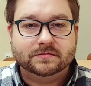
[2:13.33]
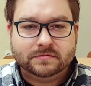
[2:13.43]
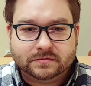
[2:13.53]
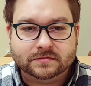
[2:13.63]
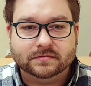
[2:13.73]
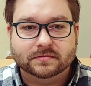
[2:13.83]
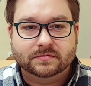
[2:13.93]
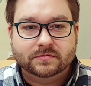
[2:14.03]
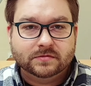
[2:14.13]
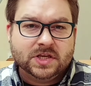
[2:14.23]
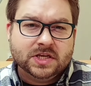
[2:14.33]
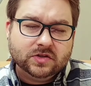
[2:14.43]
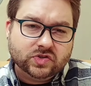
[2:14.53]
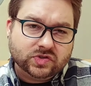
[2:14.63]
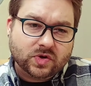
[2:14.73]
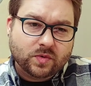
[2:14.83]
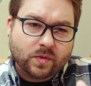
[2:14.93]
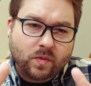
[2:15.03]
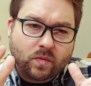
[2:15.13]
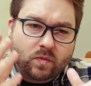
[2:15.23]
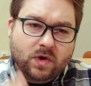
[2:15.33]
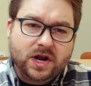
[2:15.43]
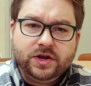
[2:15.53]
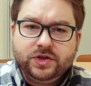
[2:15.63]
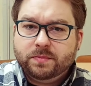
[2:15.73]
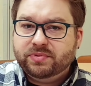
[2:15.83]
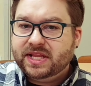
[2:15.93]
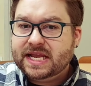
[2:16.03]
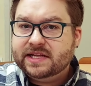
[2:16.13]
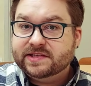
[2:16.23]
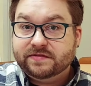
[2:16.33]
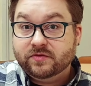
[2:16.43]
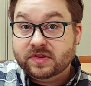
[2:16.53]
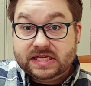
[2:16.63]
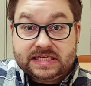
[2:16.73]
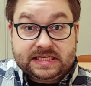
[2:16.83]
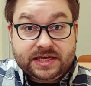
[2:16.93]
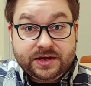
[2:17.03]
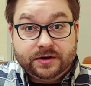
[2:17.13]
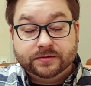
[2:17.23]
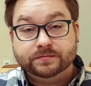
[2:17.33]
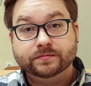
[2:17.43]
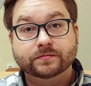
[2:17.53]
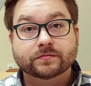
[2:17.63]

Hmm. So, what are your plans for this year?